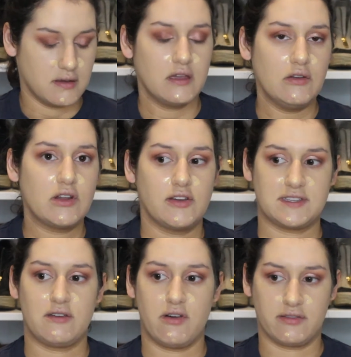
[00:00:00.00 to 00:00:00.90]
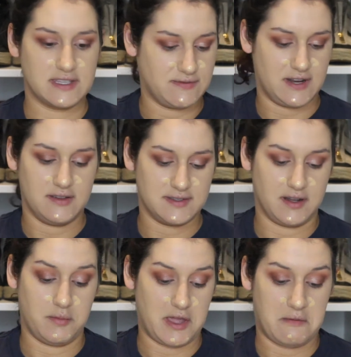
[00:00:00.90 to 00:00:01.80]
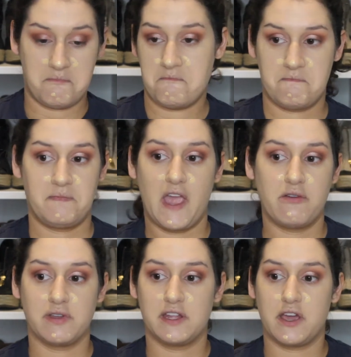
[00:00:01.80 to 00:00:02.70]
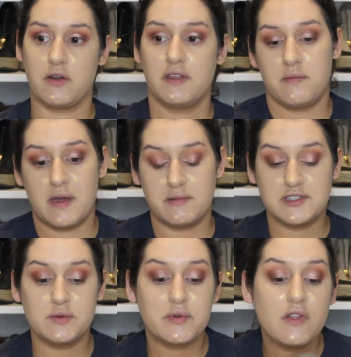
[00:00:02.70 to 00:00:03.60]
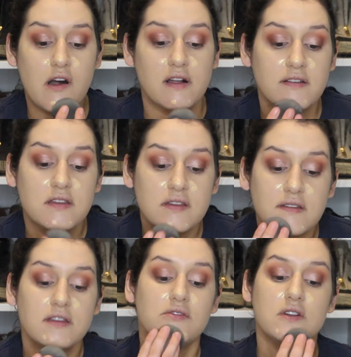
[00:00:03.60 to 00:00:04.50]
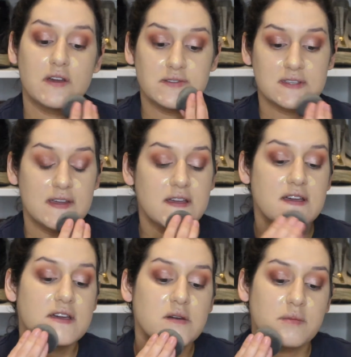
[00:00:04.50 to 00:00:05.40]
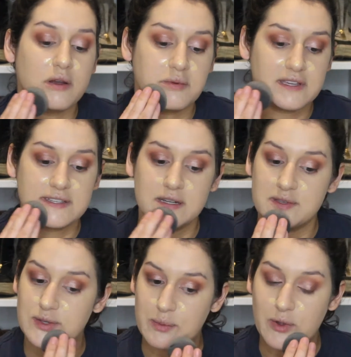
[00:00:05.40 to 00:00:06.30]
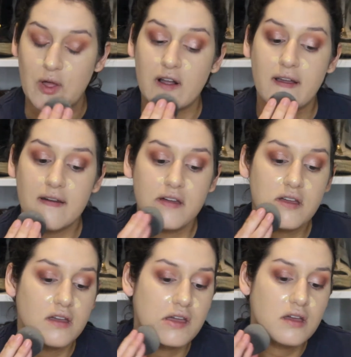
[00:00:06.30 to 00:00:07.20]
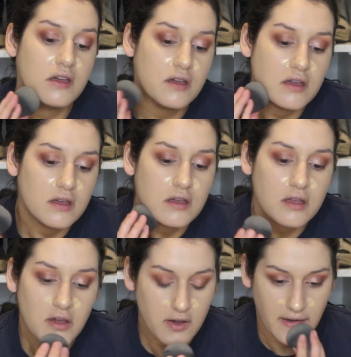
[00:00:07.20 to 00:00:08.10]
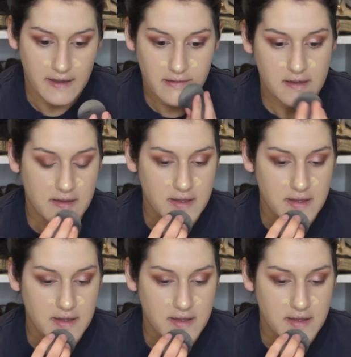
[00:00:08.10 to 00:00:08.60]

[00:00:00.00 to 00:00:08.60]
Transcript: Who knows how long this video is going to be? I really don't. It might be super long. Who knows? Probably is going to be super long. Okay.